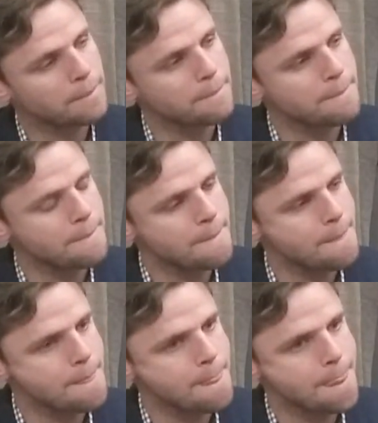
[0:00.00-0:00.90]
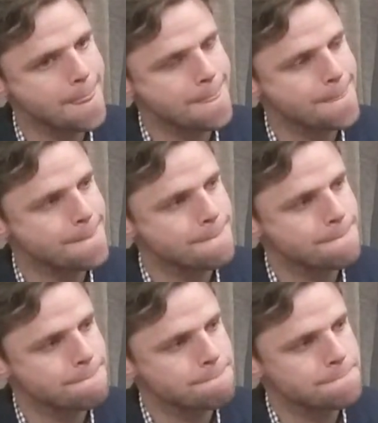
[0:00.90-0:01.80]

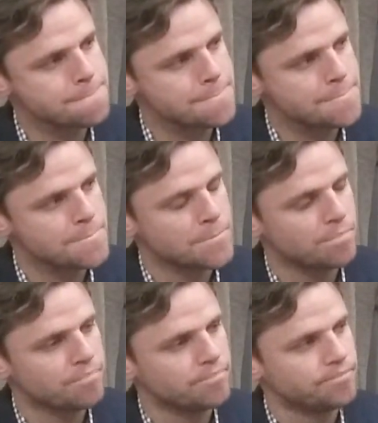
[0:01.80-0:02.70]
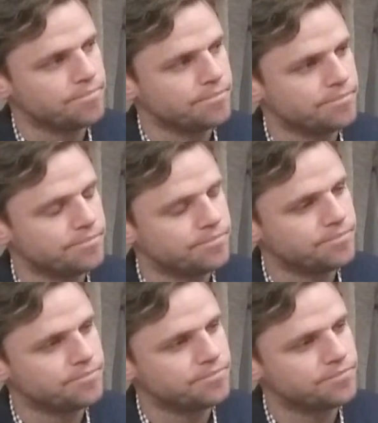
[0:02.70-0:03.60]

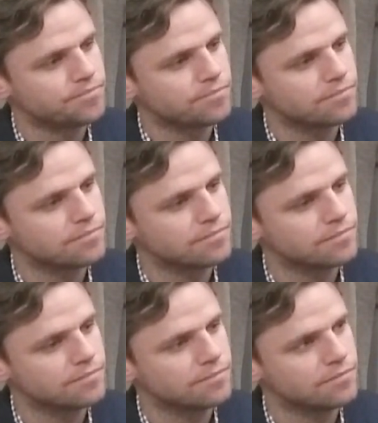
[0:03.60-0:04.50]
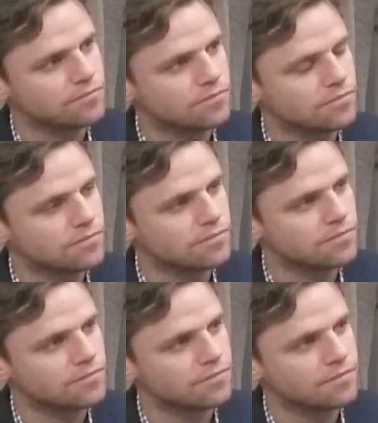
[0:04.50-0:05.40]

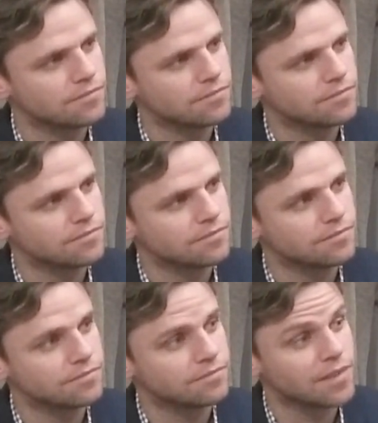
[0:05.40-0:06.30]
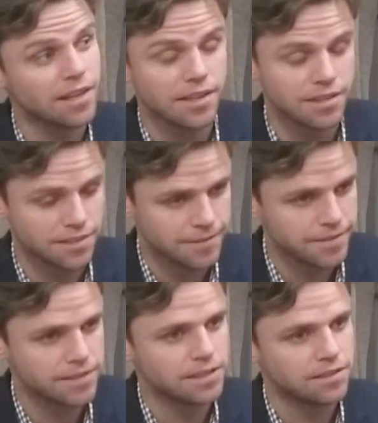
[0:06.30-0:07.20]

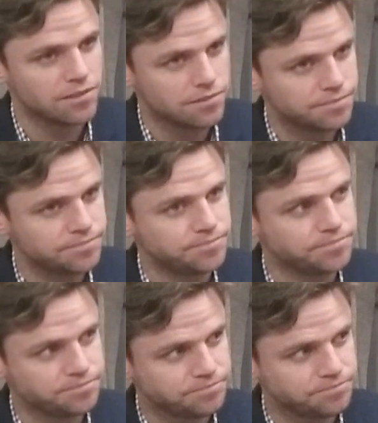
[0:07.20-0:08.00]
The person shown says nothing.